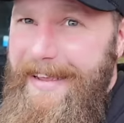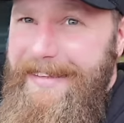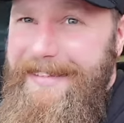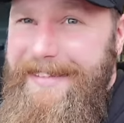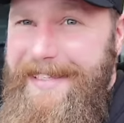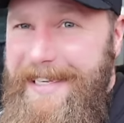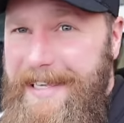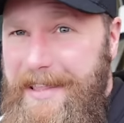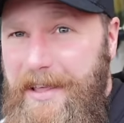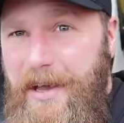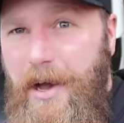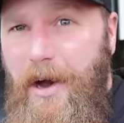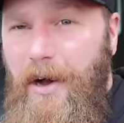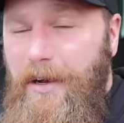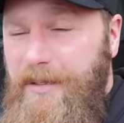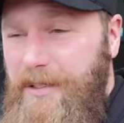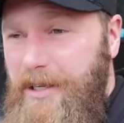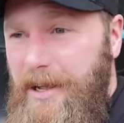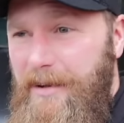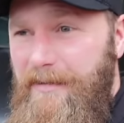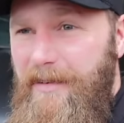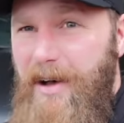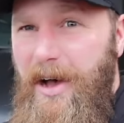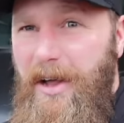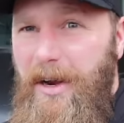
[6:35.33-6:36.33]
and see the guys
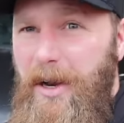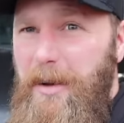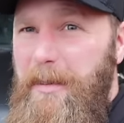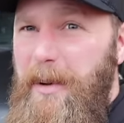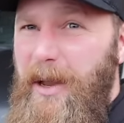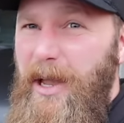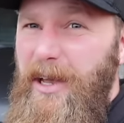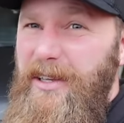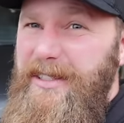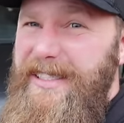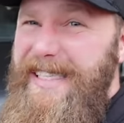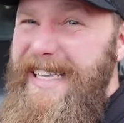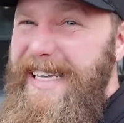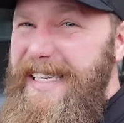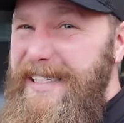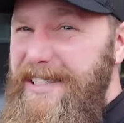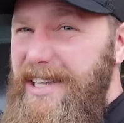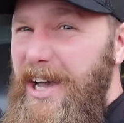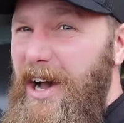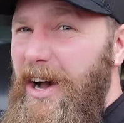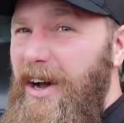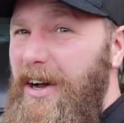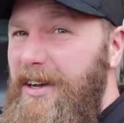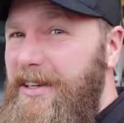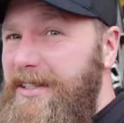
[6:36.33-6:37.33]
at Ovano because these
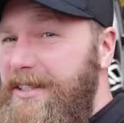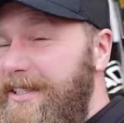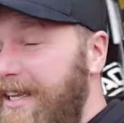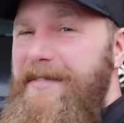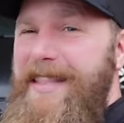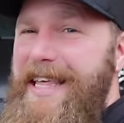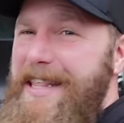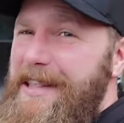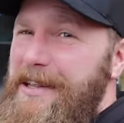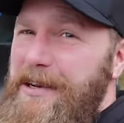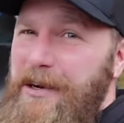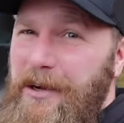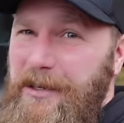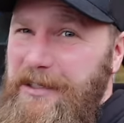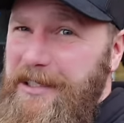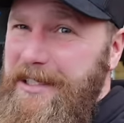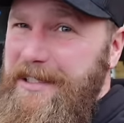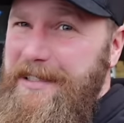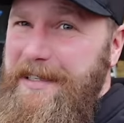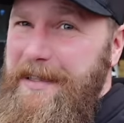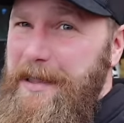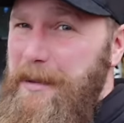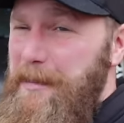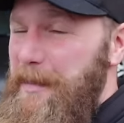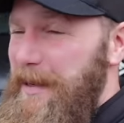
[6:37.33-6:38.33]
guys, they're the
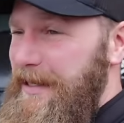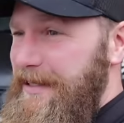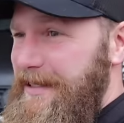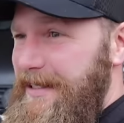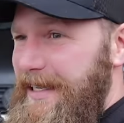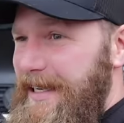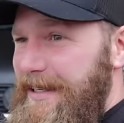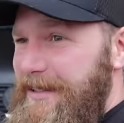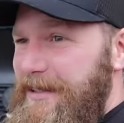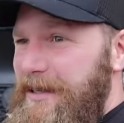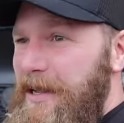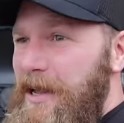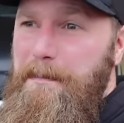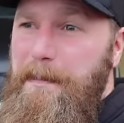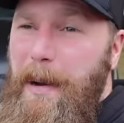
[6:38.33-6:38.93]
nicest in the business.